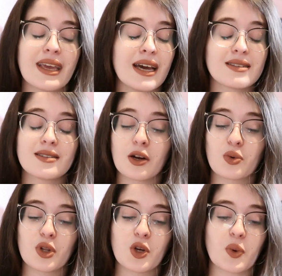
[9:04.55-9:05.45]
I get
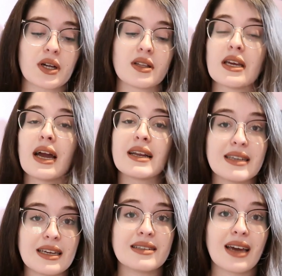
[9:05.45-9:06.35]
stuck really quickly. I
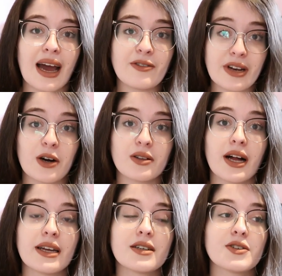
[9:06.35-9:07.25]
need to have an
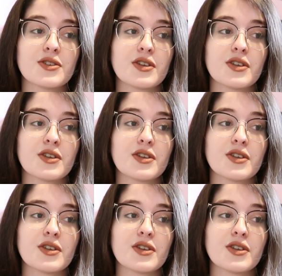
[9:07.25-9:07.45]
outline,